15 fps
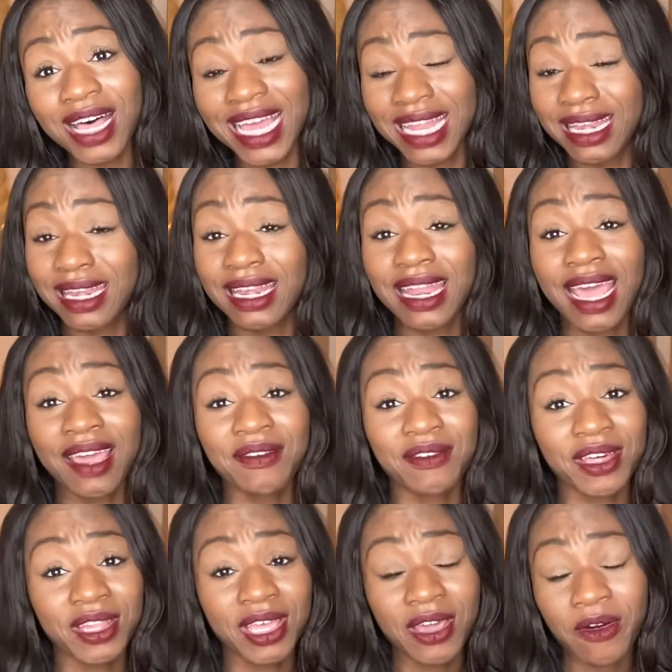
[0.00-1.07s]
and I
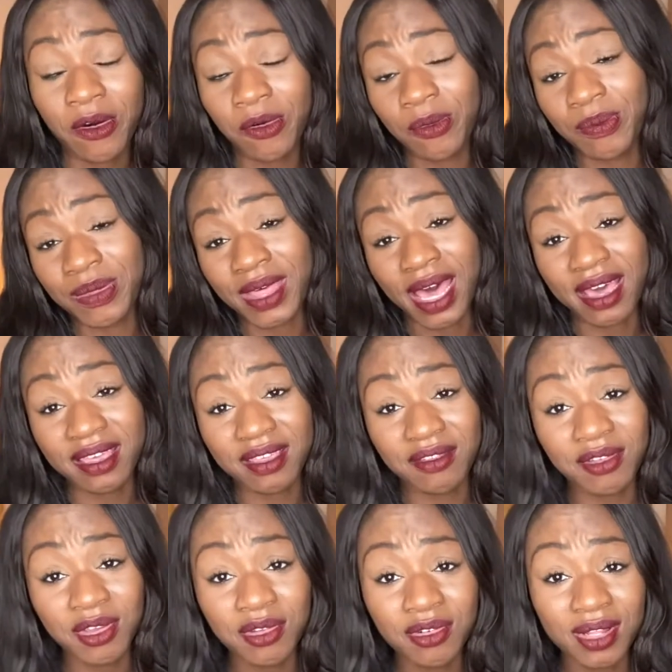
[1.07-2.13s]
really hope that you
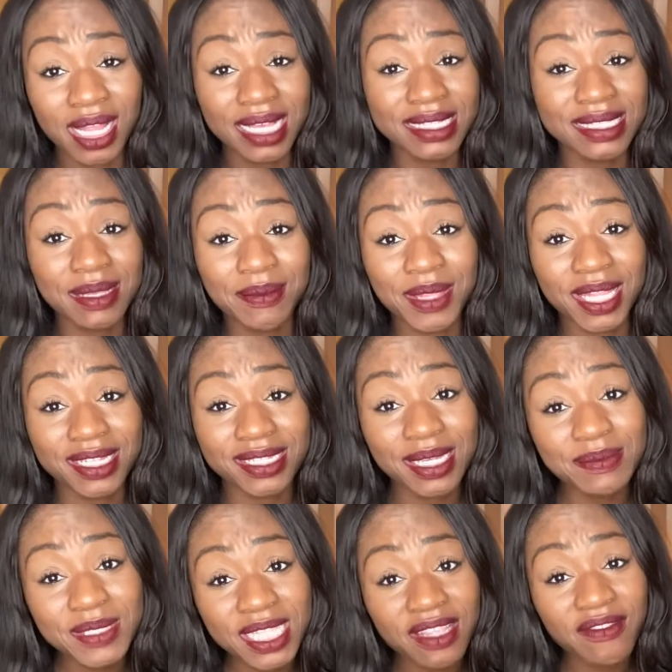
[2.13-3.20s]
utilize some of the
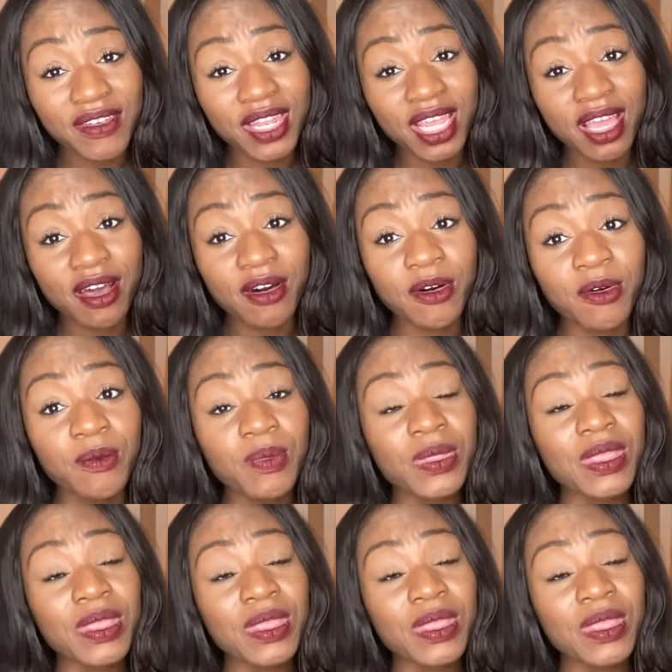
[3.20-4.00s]
tips in the video.